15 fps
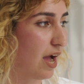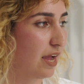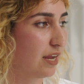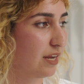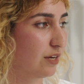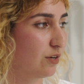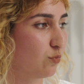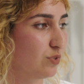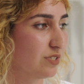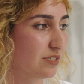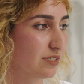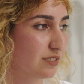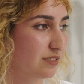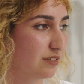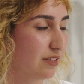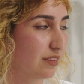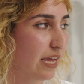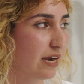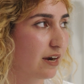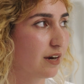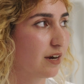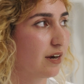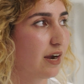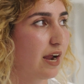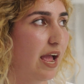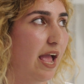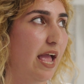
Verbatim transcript: I was there